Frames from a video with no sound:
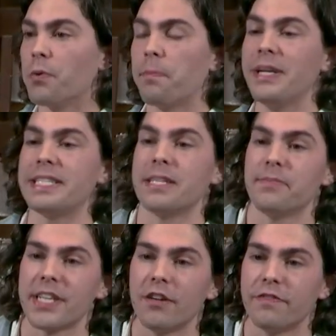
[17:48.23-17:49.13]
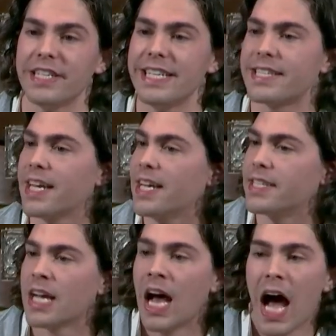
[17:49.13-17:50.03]
repeats himself and he
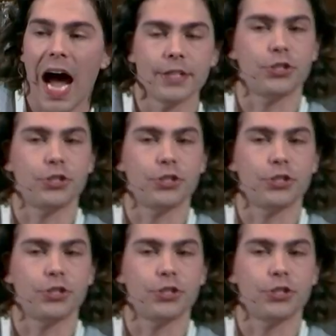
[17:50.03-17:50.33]
says, I